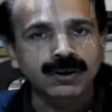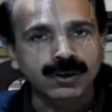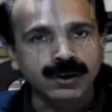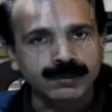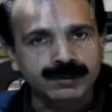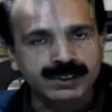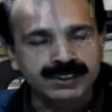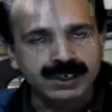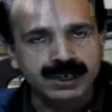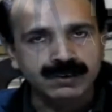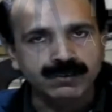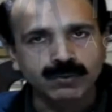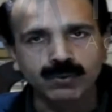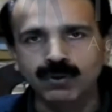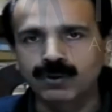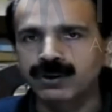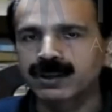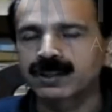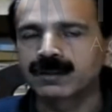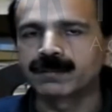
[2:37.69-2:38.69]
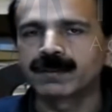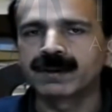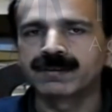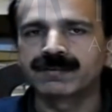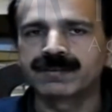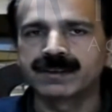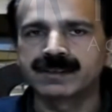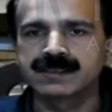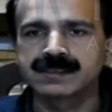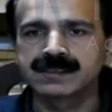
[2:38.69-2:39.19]
commission of cognizable
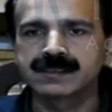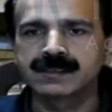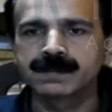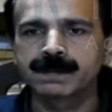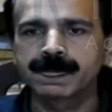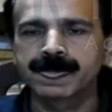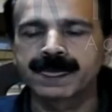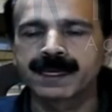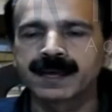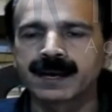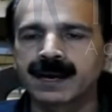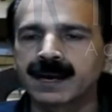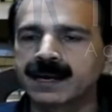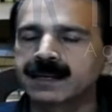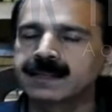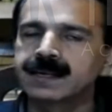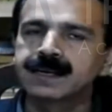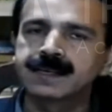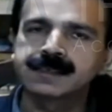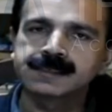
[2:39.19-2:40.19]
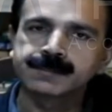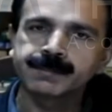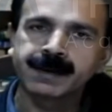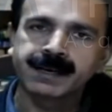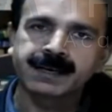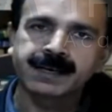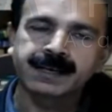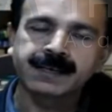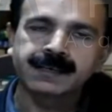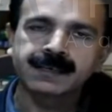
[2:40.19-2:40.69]
offense, and that is
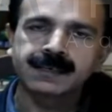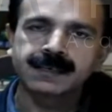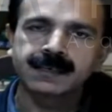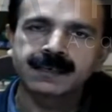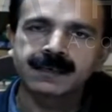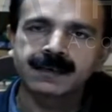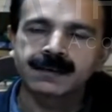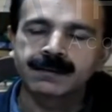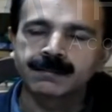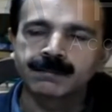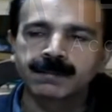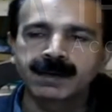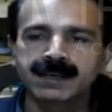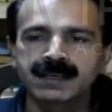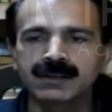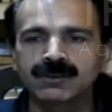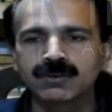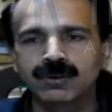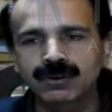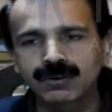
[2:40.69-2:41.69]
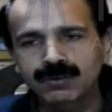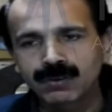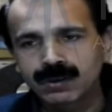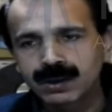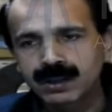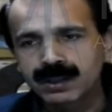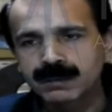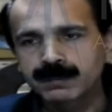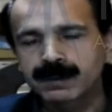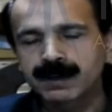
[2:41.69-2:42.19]
mandatory. But in
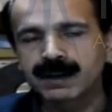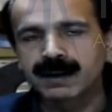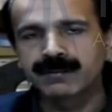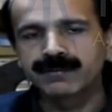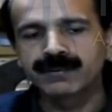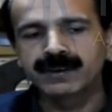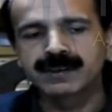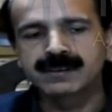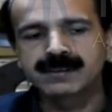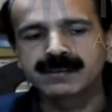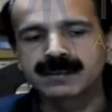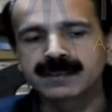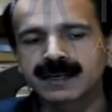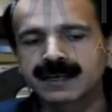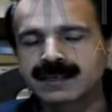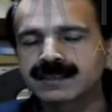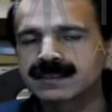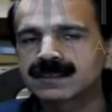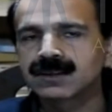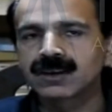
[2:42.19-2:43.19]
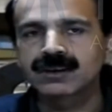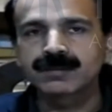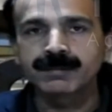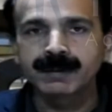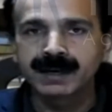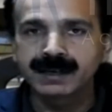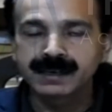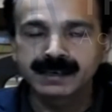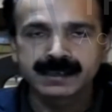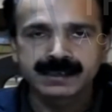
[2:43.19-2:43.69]
non-cognizable offense, that is not
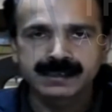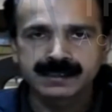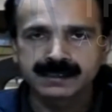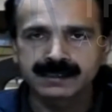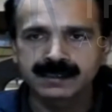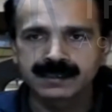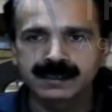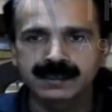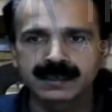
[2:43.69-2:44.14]
mandatory.